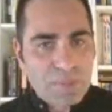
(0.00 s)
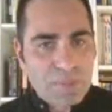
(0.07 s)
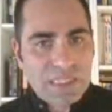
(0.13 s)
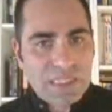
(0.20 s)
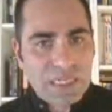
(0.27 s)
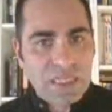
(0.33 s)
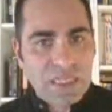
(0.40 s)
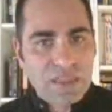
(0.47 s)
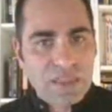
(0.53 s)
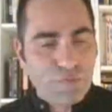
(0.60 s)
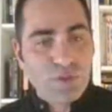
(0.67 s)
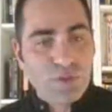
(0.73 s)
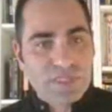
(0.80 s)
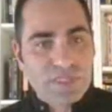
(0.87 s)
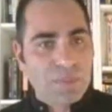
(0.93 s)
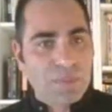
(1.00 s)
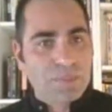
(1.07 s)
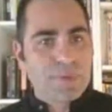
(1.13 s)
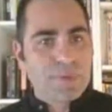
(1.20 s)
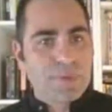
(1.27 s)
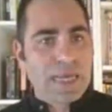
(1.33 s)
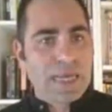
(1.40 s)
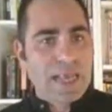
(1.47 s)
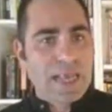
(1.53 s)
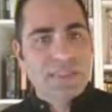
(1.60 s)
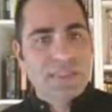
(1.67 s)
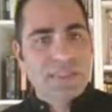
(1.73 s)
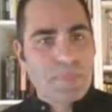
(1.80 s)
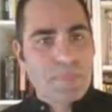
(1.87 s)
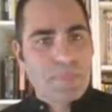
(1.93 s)
Basically, the first step, I
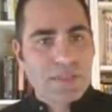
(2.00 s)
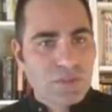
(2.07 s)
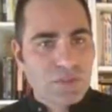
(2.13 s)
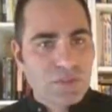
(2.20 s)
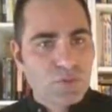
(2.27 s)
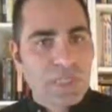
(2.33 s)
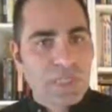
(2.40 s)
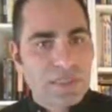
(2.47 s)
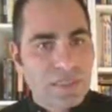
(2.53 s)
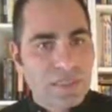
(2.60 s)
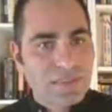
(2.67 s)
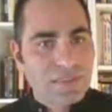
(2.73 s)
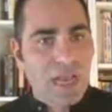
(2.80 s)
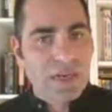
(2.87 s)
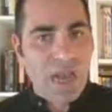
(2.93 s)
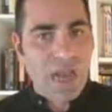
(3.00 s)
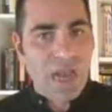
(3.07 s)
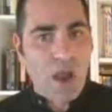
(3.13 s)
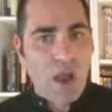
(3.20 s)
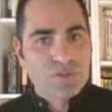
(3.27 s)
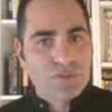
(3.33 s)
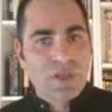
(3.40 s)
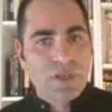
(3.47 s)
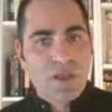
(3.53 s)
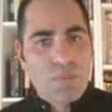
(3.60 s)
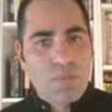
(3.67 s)
ask the patient to take the tongue out